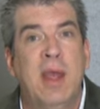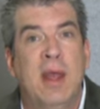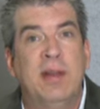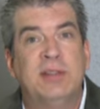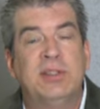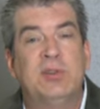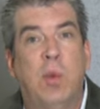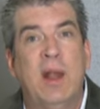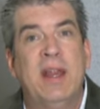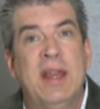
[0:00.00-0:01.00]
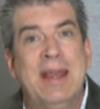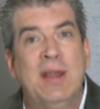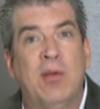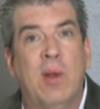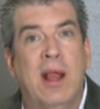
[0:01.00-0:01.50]
And this is what
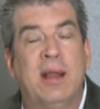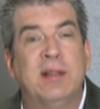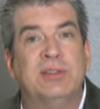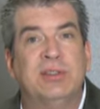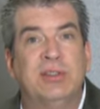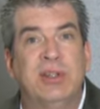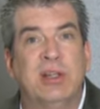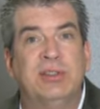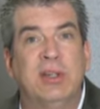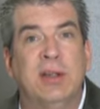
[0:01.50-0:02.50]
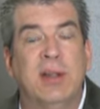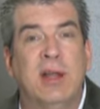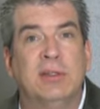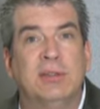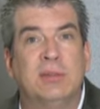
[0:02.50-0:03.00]
indirect suggestion
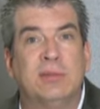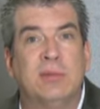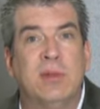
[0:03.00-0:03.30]
does.